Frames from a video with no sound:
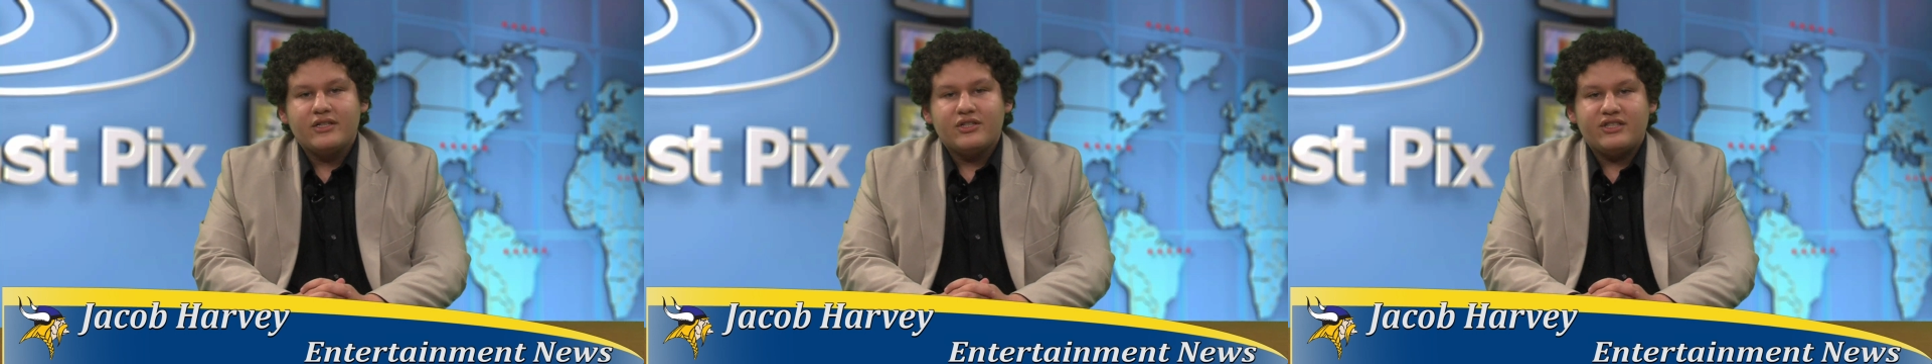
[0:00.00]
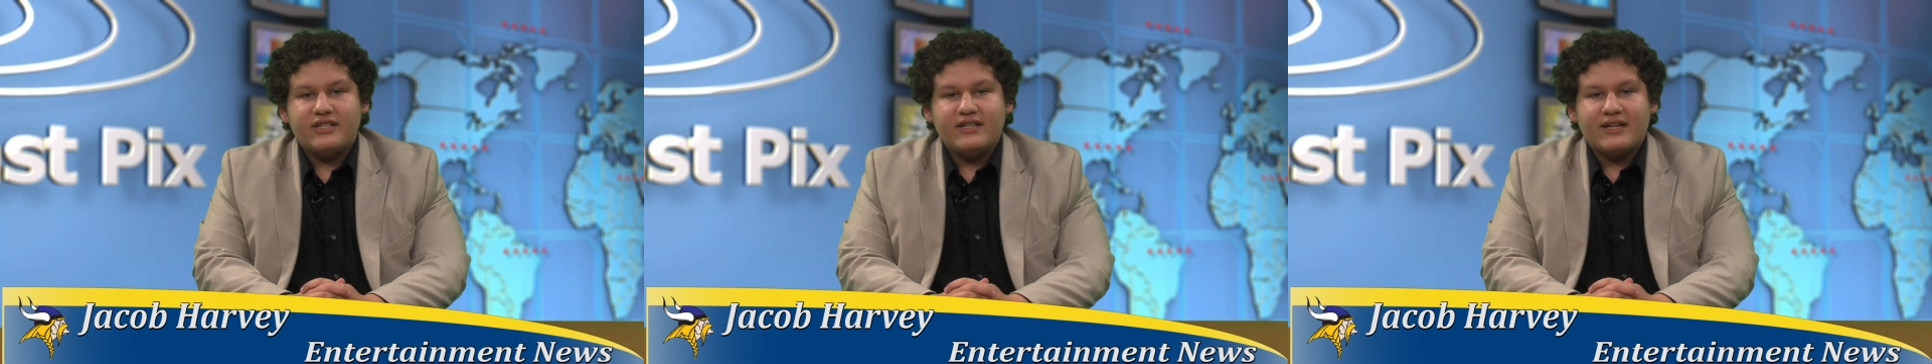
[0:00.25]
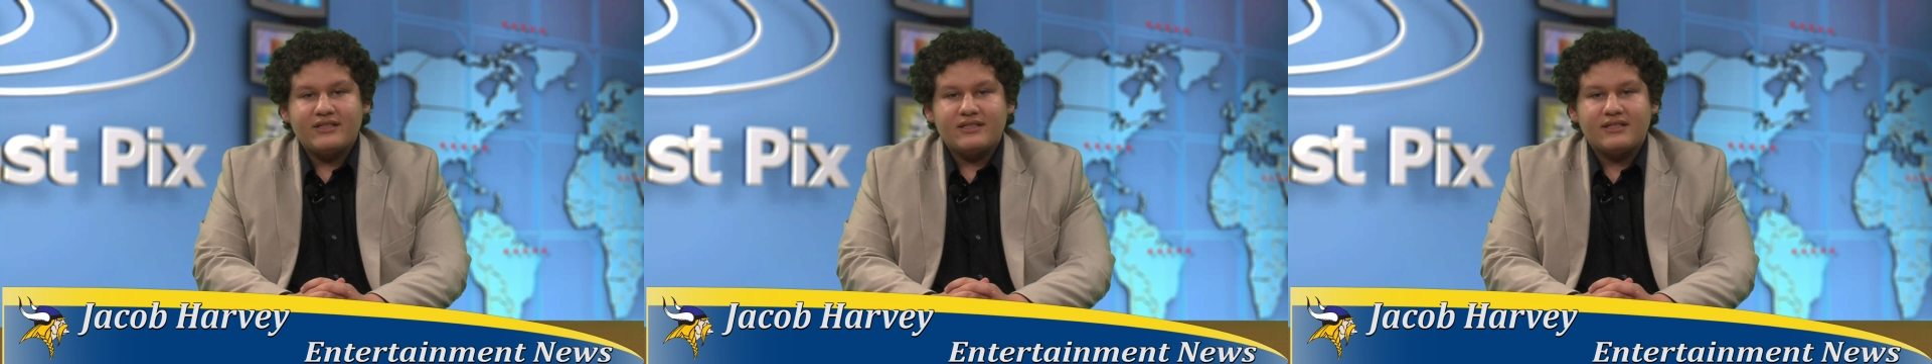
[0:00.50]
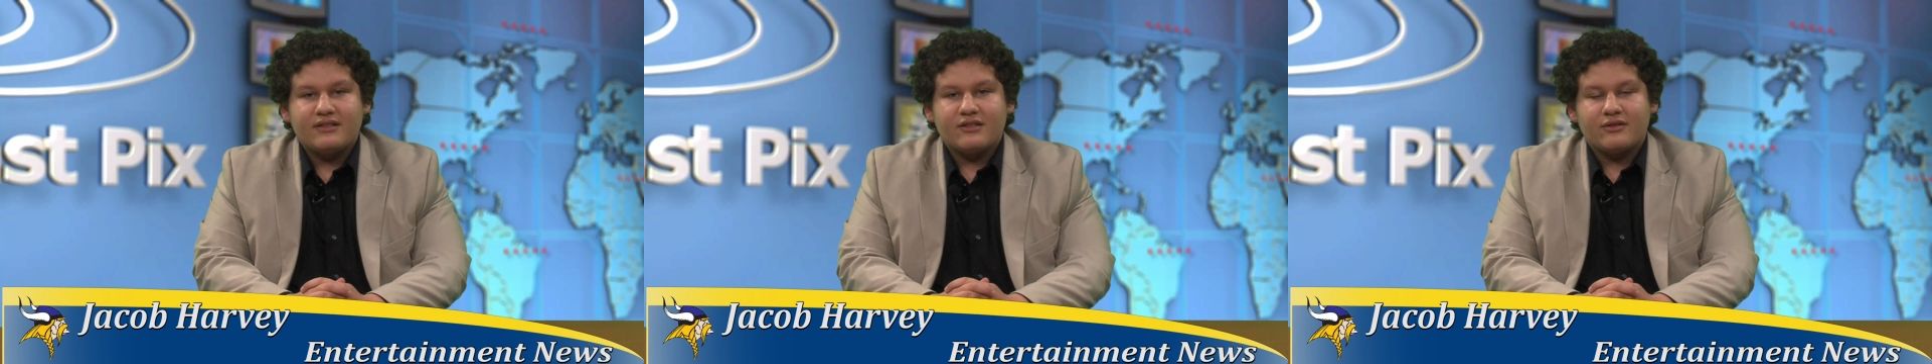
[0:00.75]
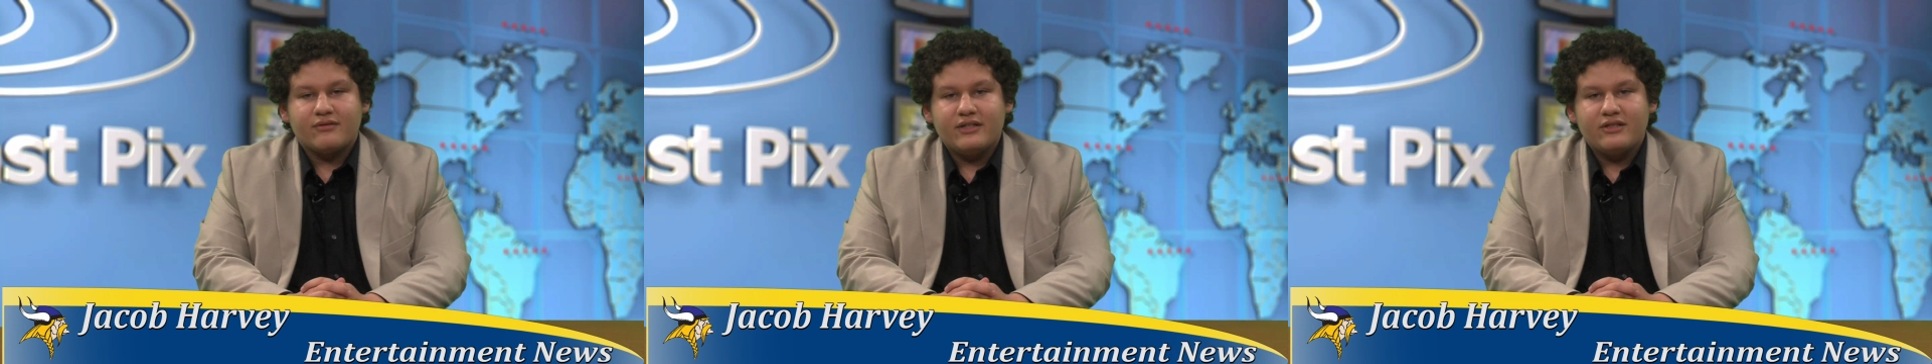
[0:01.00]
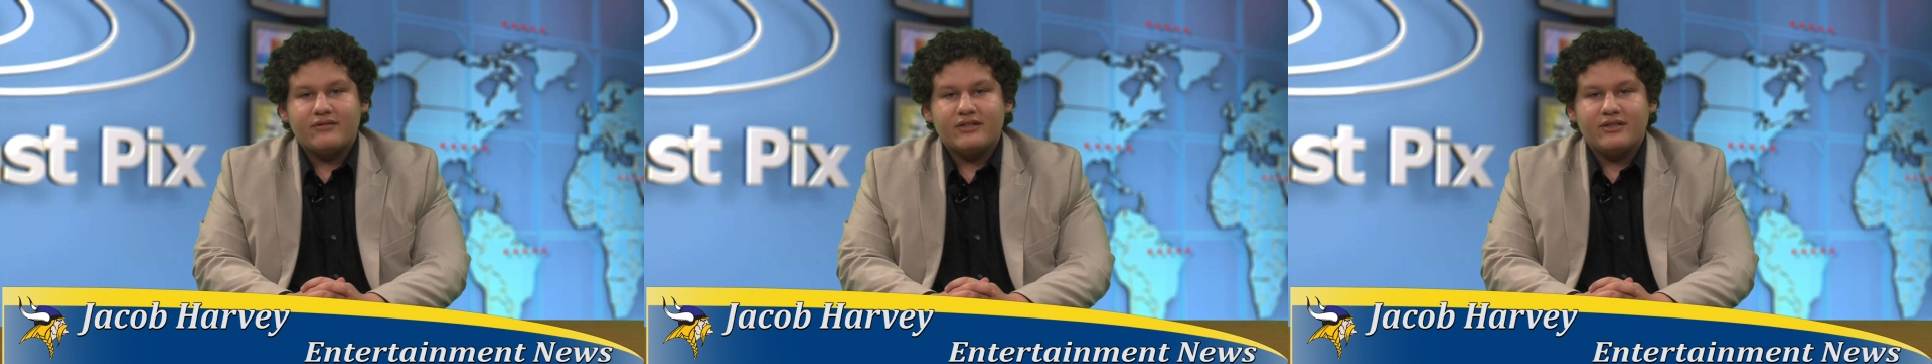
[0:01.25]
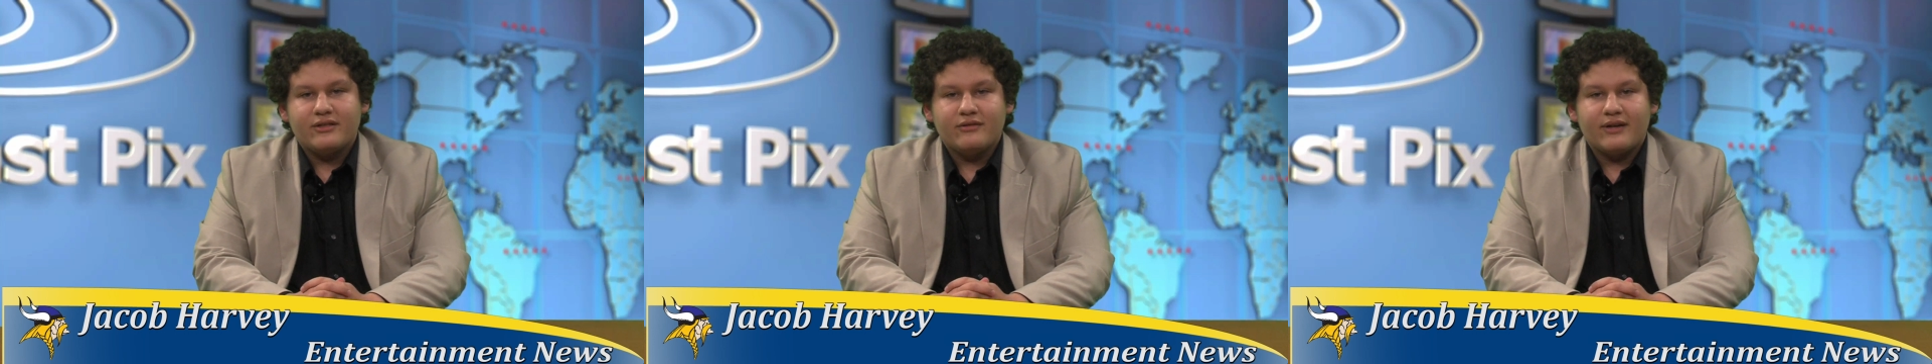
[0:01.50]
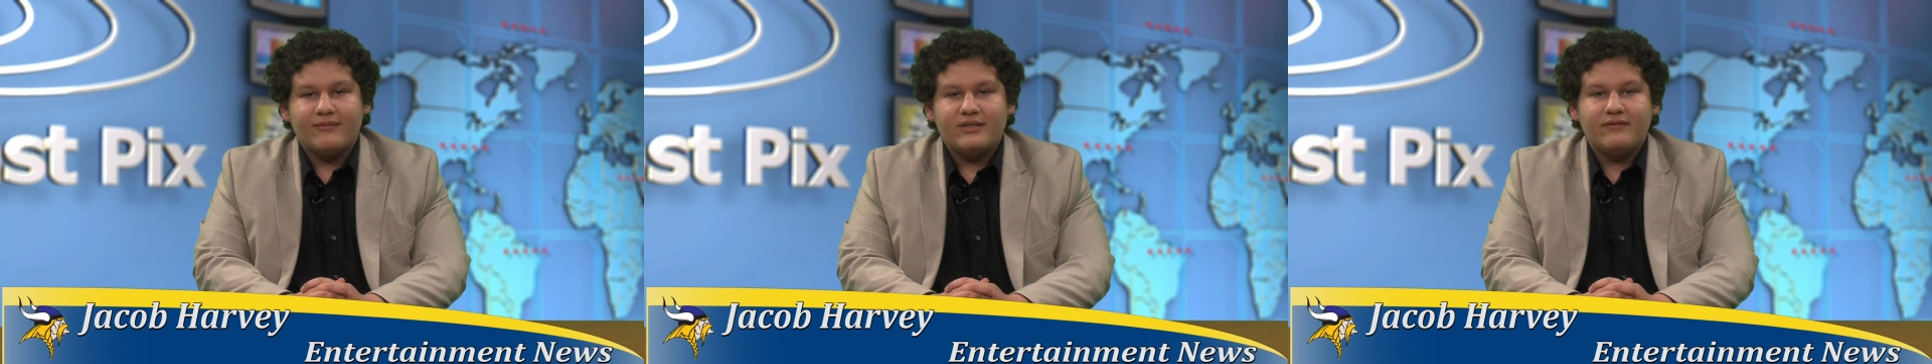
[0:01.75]
She announced this at the
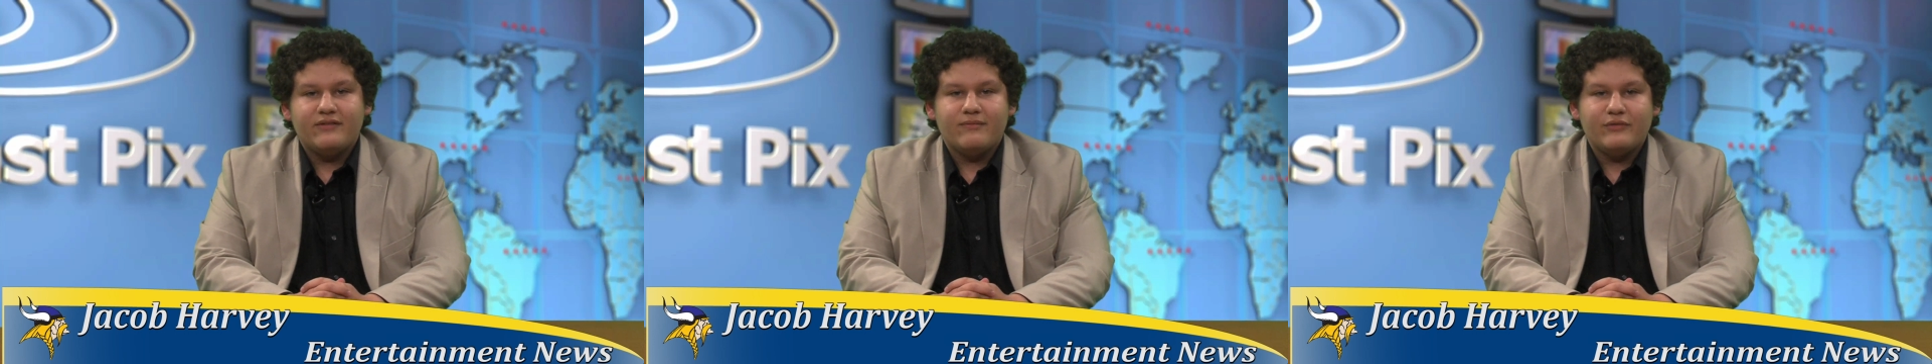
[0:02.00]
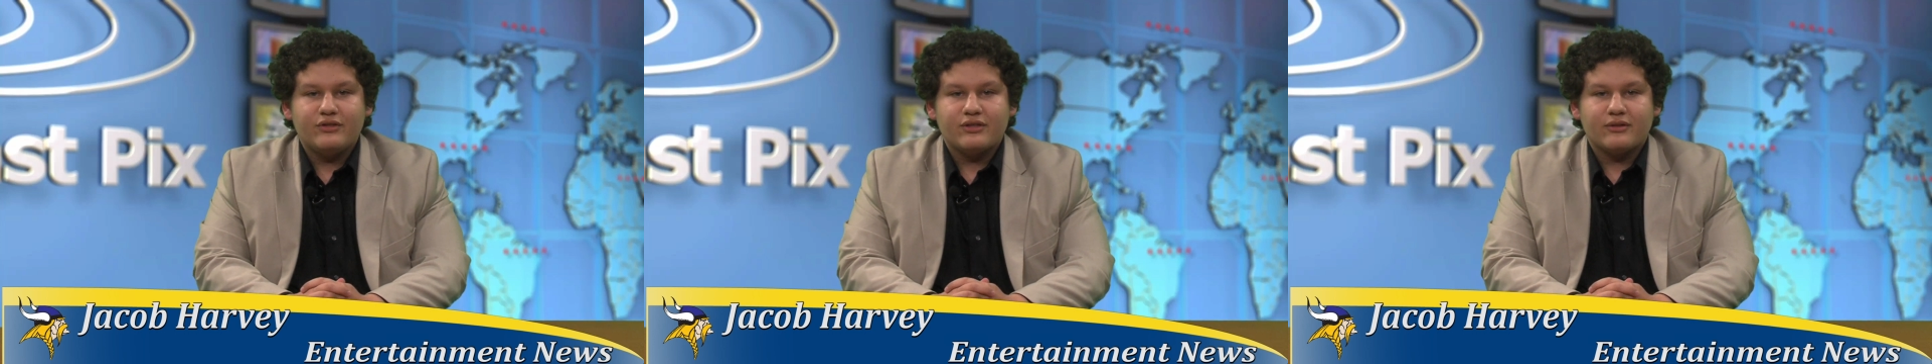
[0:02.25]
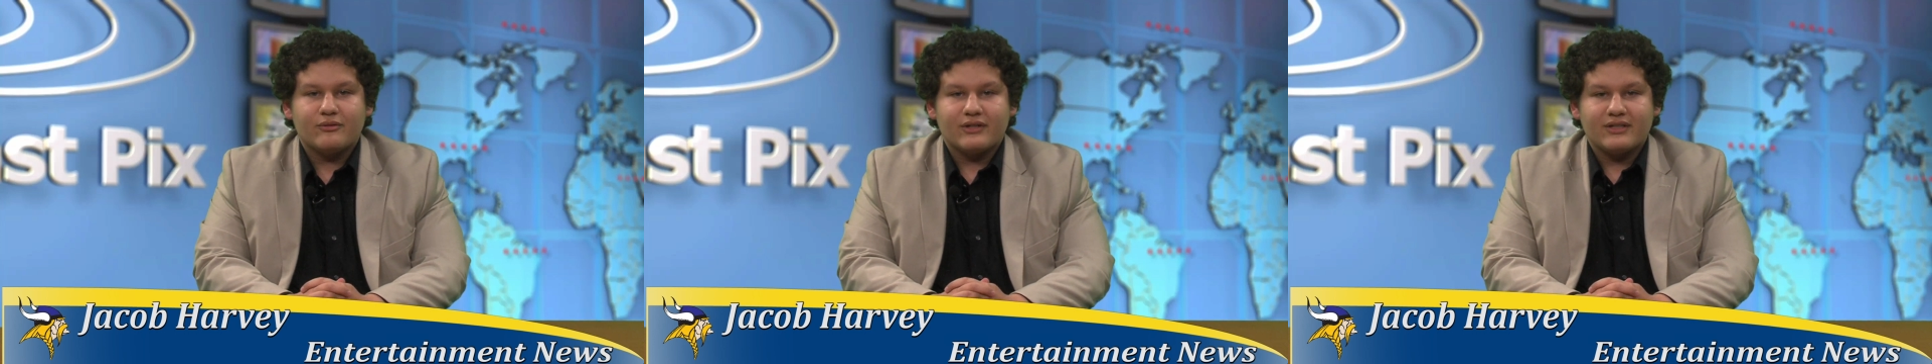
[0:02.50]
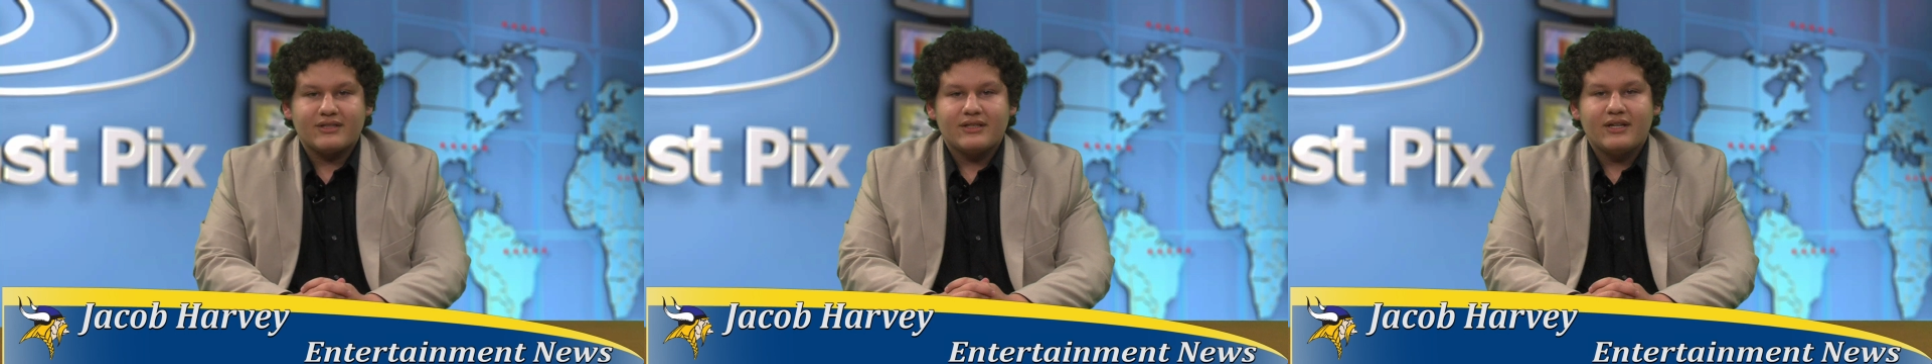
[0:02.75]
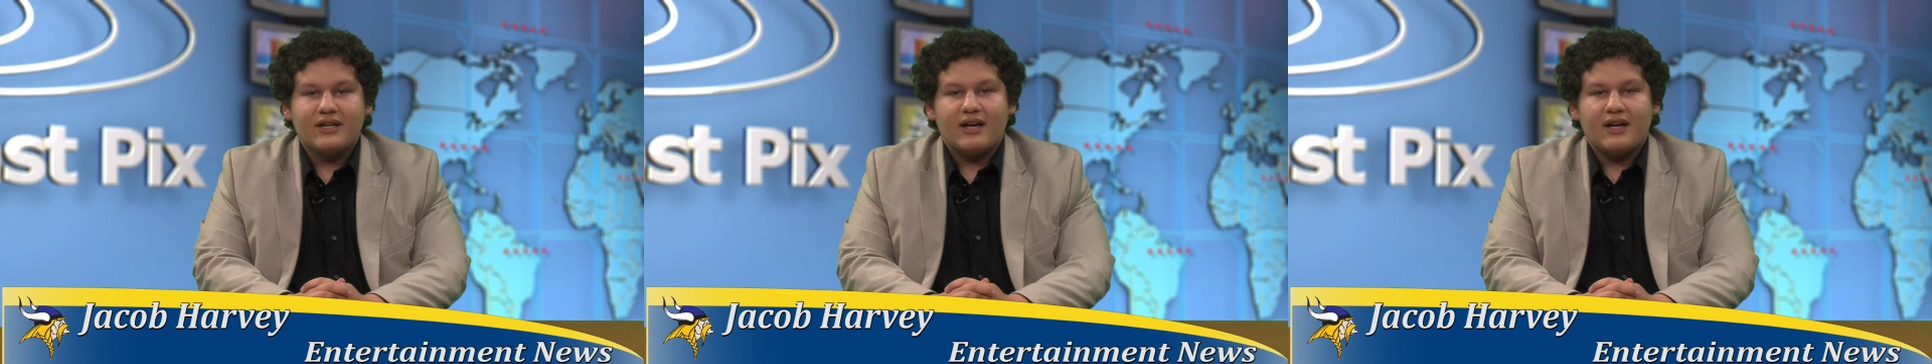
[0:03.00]
2022 MTV Music Awards,